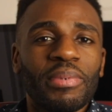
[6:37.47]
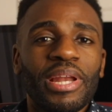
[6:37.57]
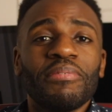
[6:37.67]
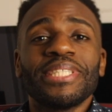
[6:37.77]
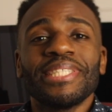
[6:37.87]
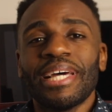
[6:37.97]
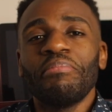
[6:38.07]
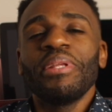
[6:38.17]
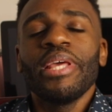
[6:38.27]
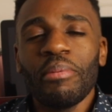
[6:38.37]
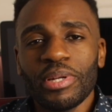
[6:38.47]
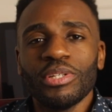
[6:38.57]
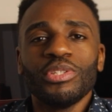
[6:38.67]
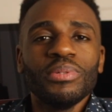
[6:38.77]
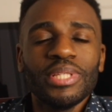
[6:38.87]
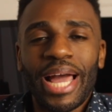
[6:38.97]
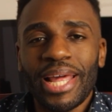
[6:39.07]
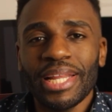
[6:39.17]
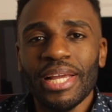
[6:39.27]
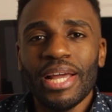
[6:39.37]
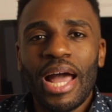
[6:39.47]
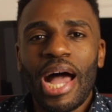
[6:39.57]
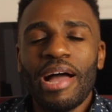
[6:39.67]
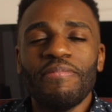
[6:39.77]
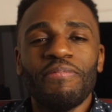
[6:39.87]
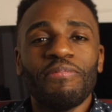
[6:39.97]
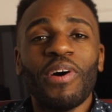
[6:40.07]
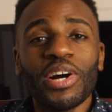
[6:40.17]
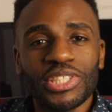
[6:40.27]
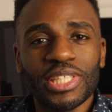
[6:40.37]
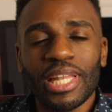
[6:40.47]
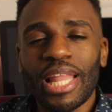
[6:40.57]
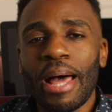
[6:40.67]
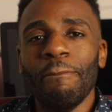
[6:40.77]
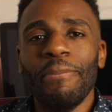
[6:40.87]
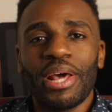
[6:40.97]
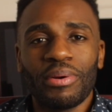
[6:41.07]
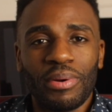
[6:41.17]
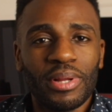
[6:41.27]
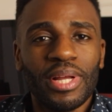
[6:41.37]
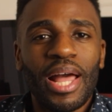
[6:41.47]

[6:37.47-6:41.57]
But ever since I've been able to do that, I function a lot better.